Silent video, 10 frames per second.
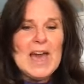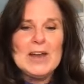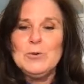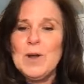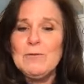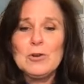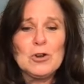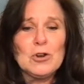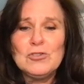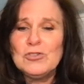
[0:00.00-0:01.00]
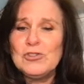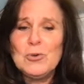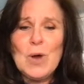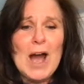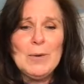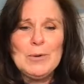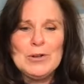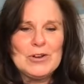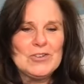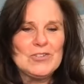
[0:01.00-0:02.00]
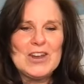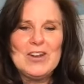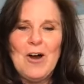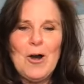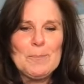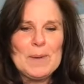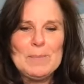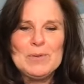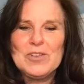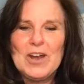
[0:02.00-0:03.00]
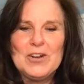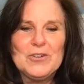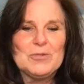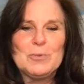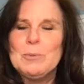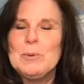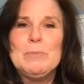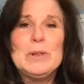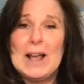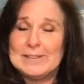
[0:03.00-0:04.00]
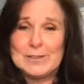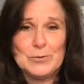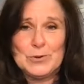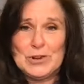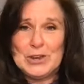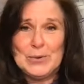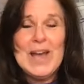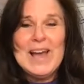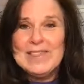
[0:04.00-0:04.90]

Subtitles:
and whoever curses you, I will curse, and all peoples on earth will be blessed through you.